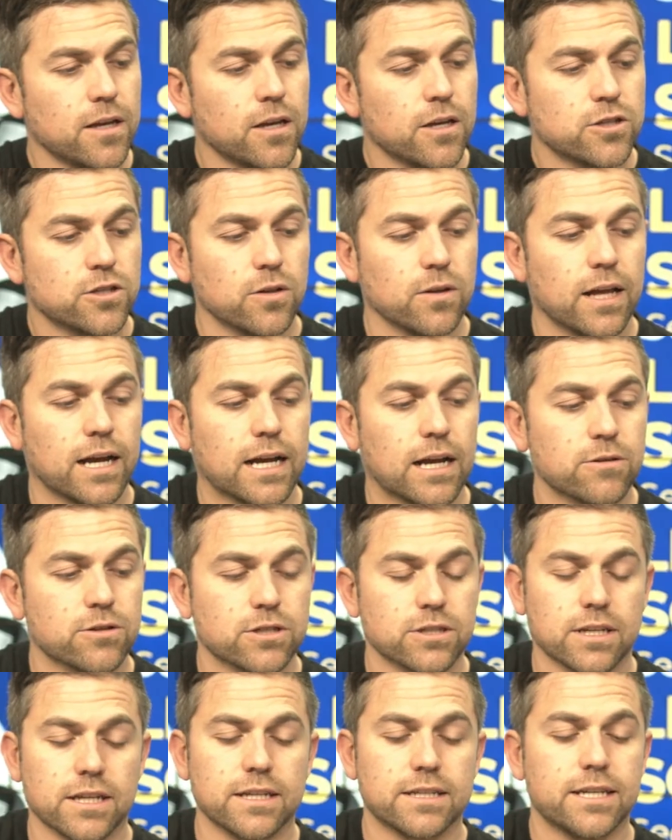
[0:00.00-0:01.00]
So like I was
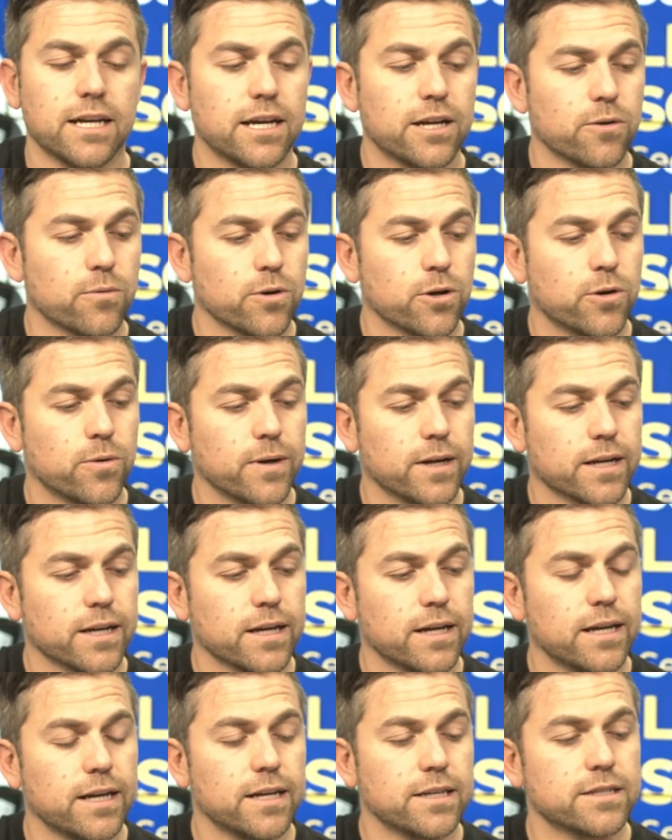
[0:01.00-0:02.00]
just going to tell you real
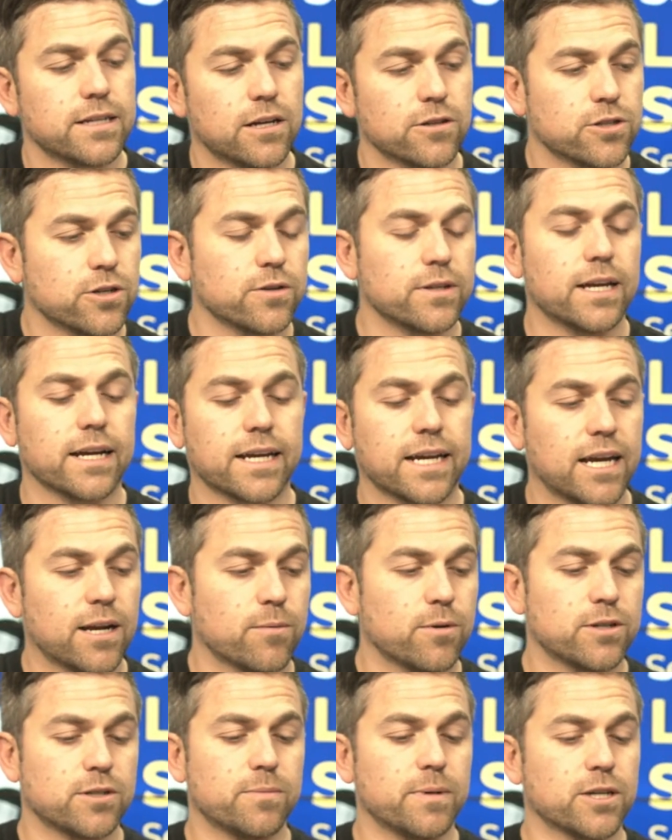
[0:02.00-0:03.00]
quick is I'll turn that
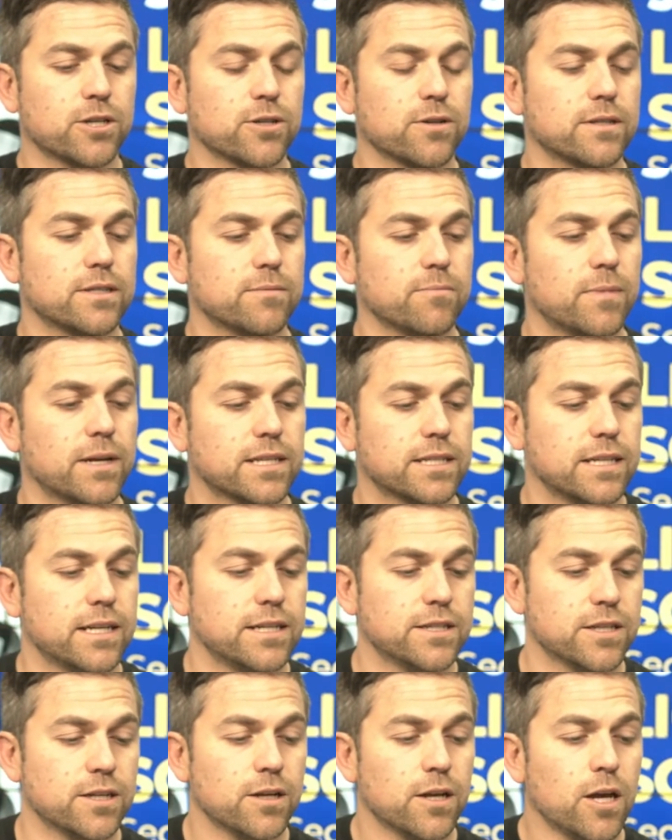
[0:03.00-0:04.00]
camera just to make sure it makes it
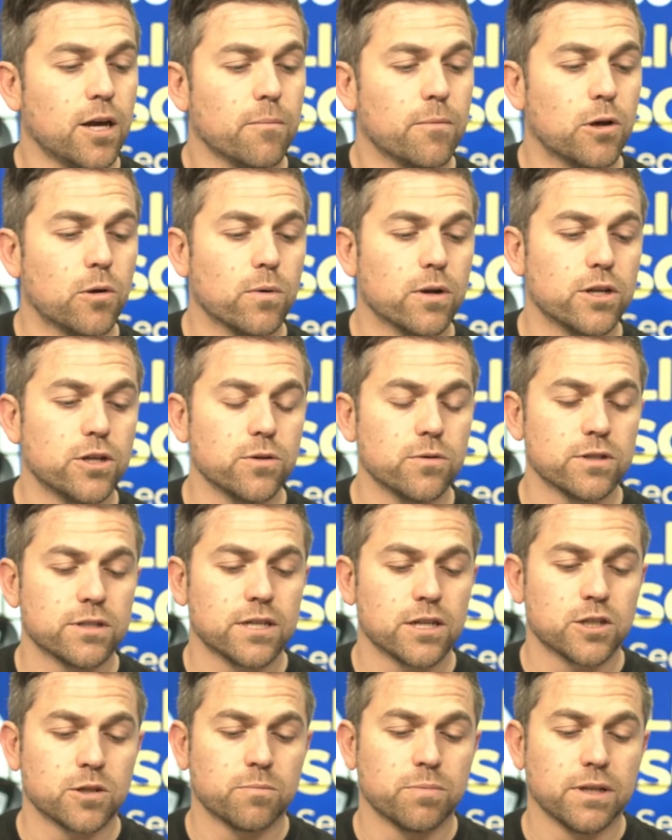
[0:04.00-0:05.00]
easy. But you want to do it in
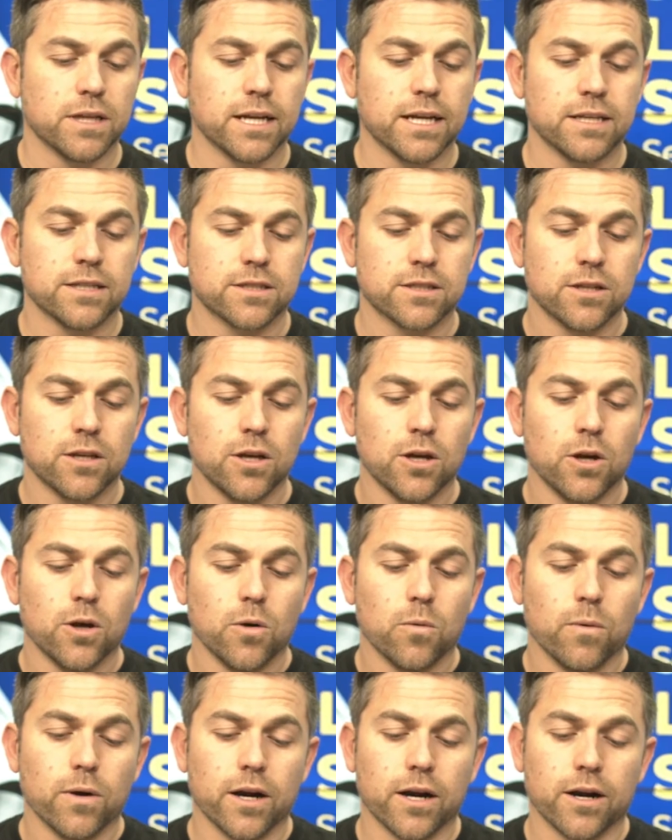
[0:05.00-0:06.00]
such a place
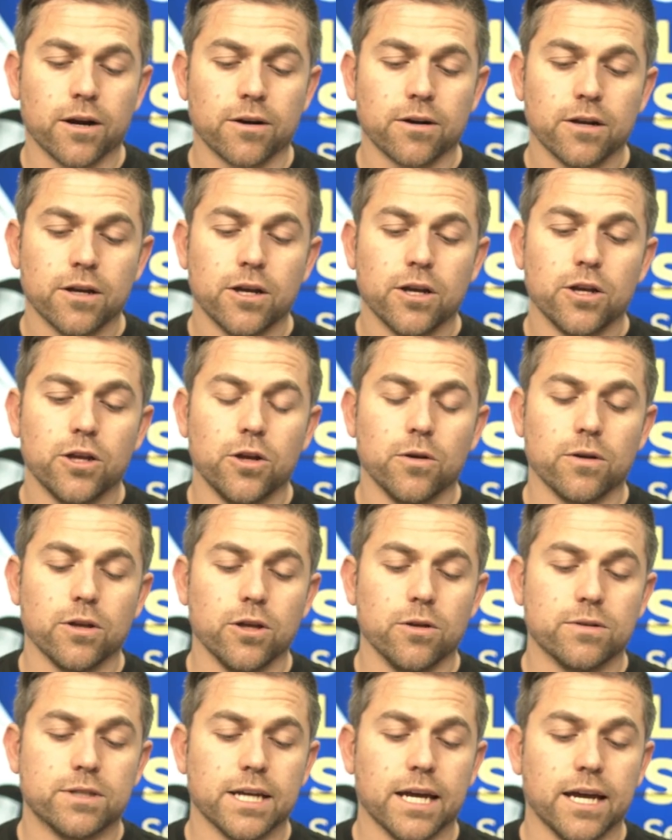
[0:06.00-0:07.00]
where
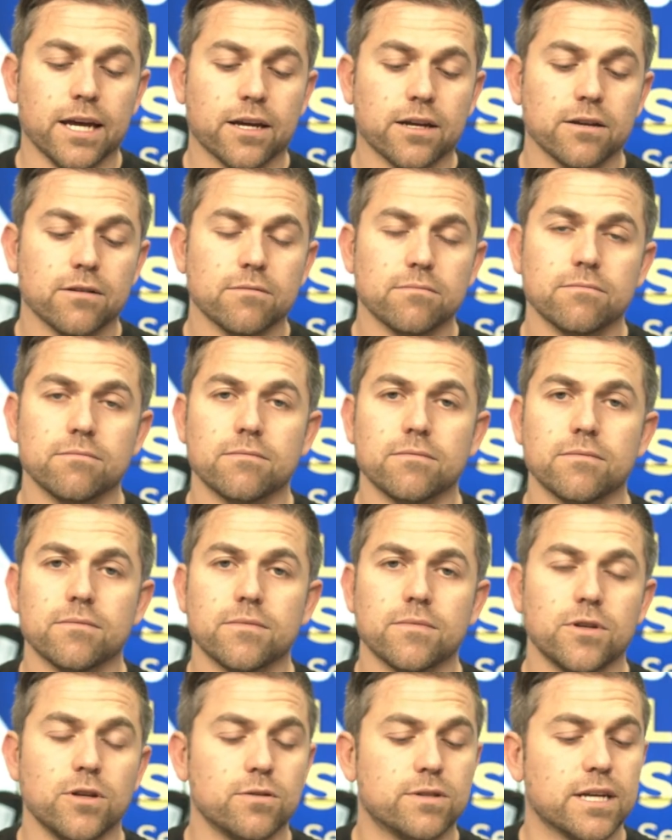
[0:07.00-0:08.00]
you take
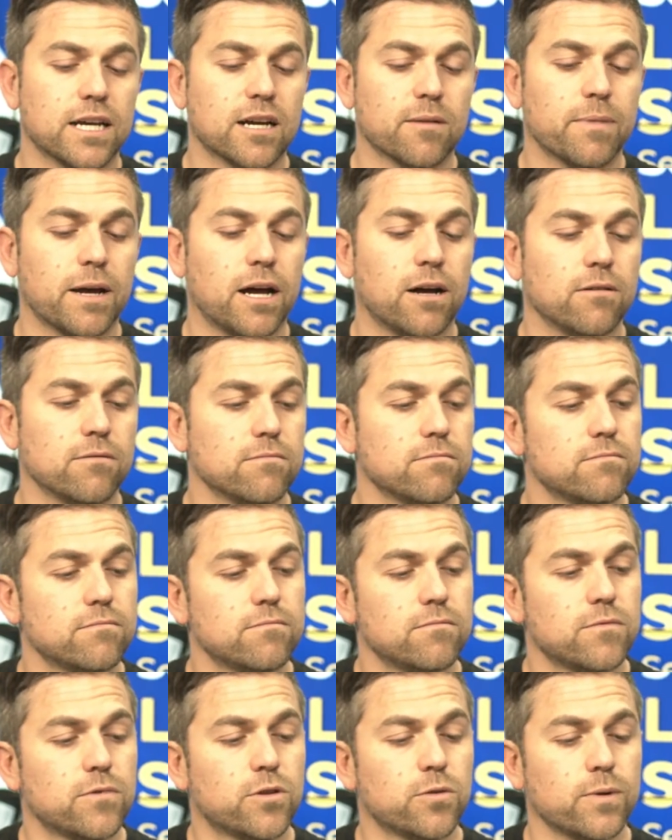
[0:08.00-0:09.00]
about
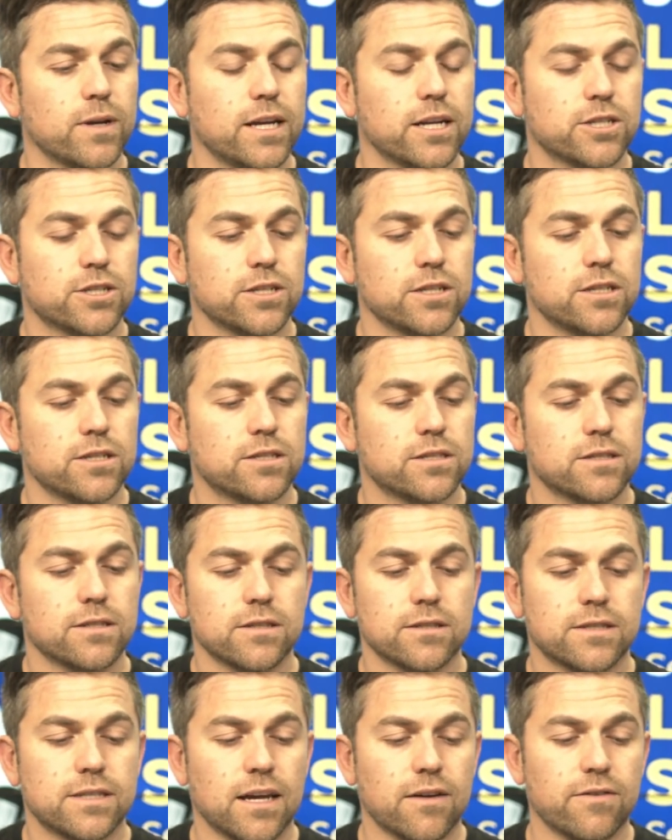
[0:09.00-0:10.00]
3 inches,
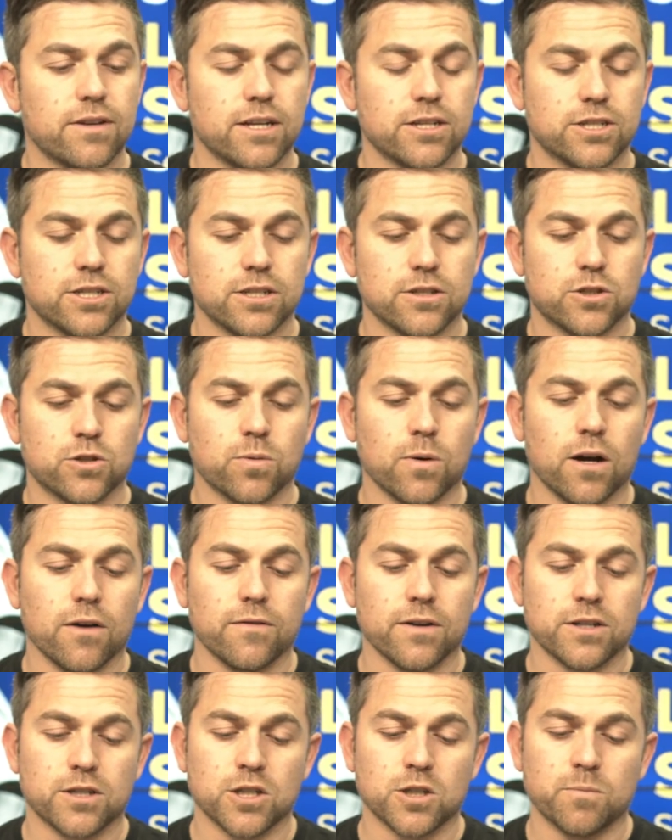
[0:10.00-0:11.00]
7 inches,
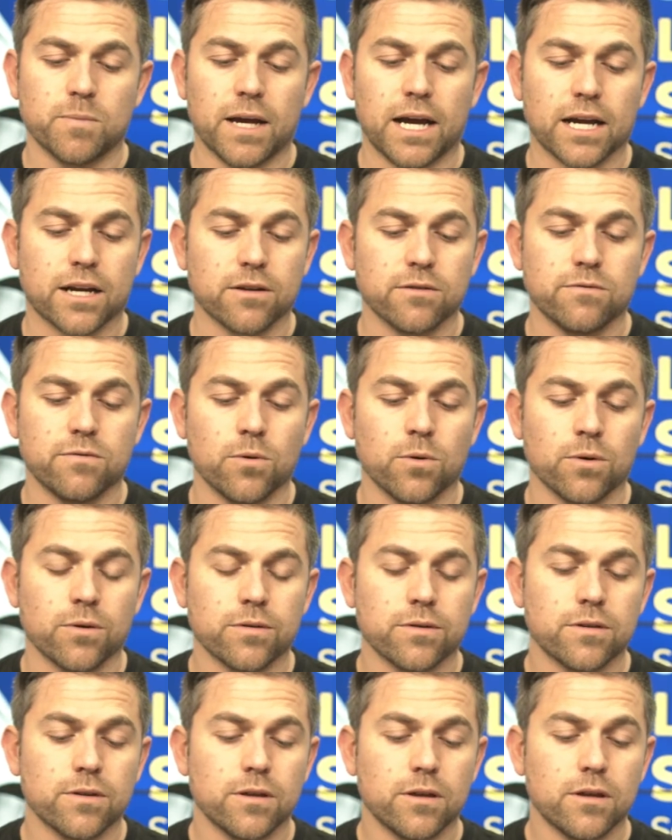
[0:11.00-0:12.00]
12 inches back and
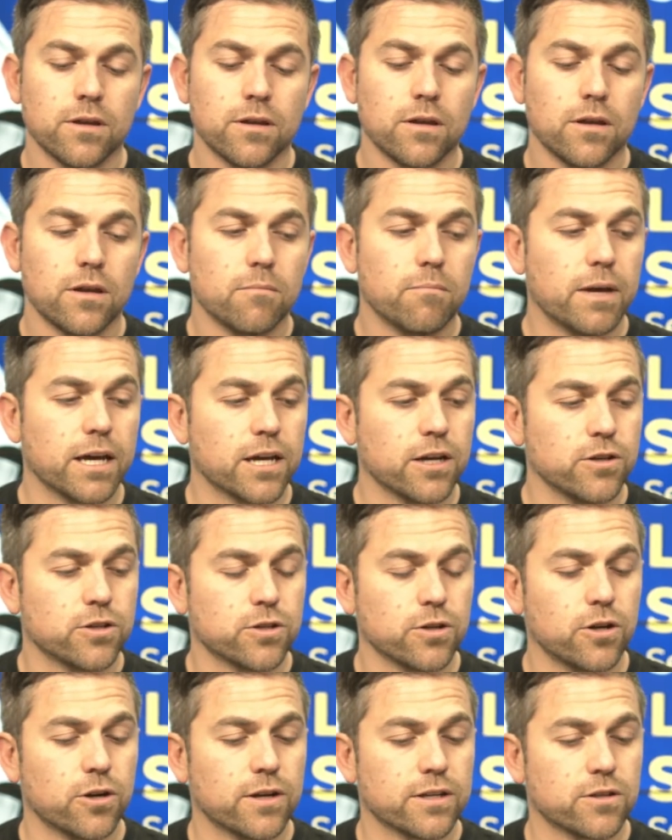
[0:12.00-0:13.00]
forth, making
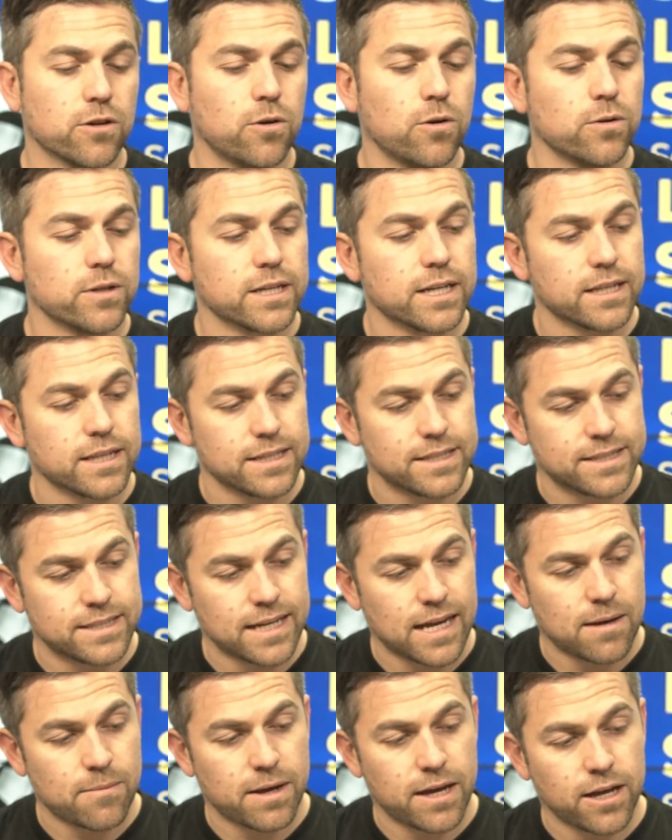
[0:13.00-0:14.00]
sure you're holding at the
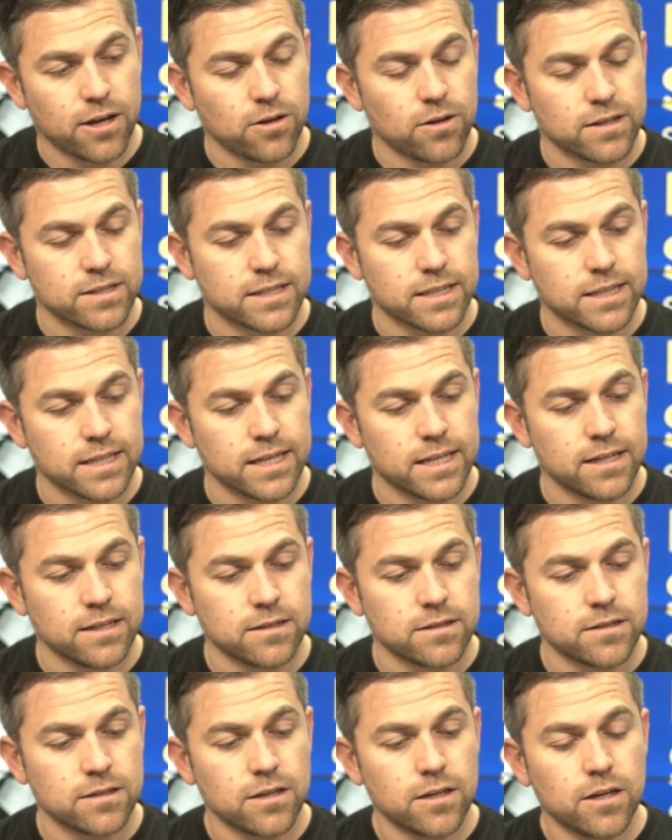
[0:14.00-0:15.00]
same angle as the
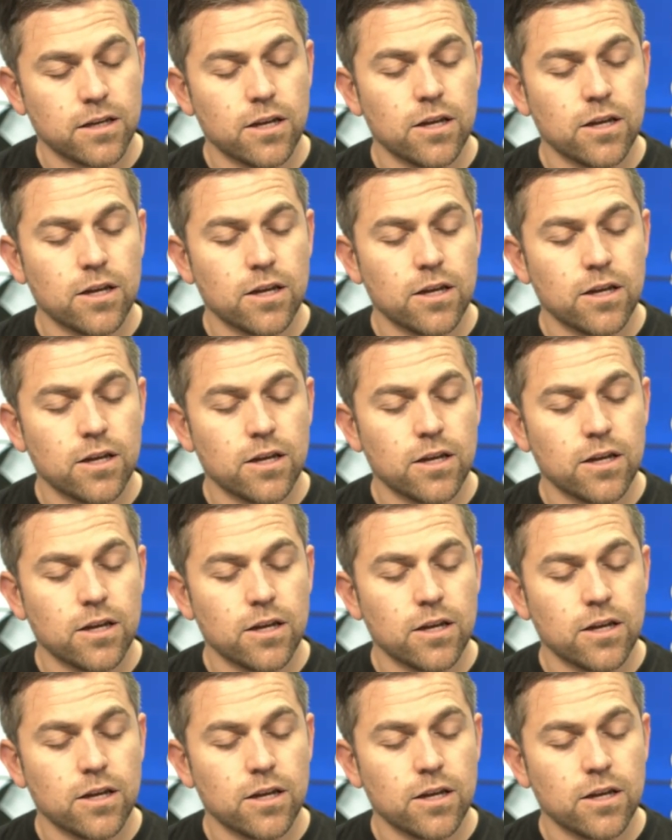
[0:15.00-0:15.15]
lens.